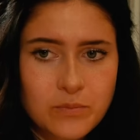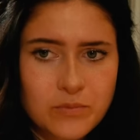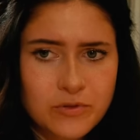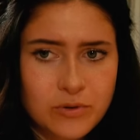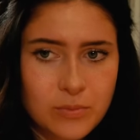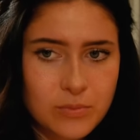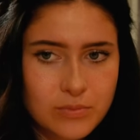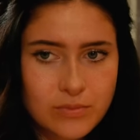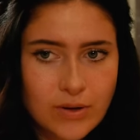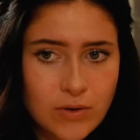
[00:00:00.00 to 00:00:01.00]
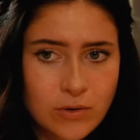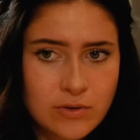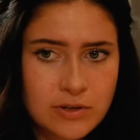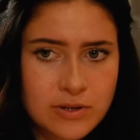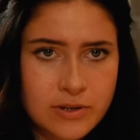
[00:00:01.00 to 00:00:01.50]
So, who
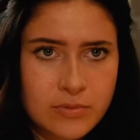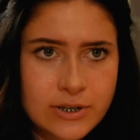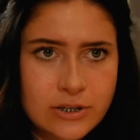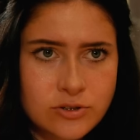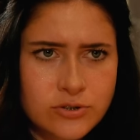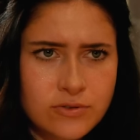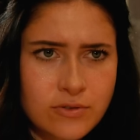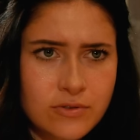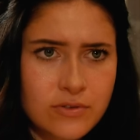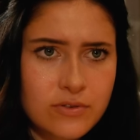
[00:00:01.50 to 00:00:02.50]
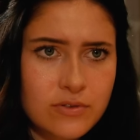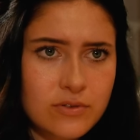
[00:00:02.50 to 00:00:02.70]
did the committee choose?